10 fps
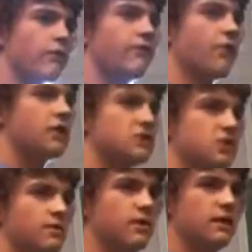
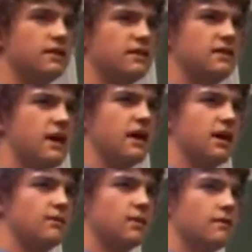friendship in the
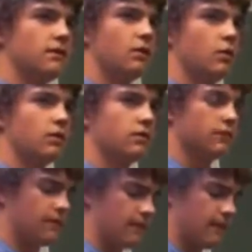name of the Lord.
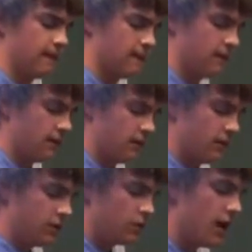
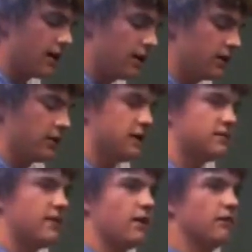Right here
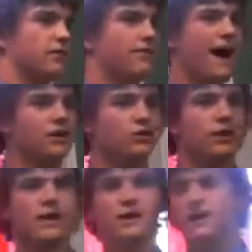is found the vital
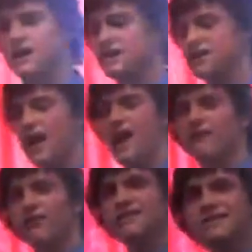key to
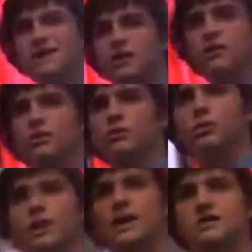every single
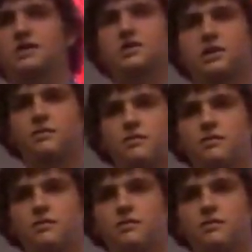relationship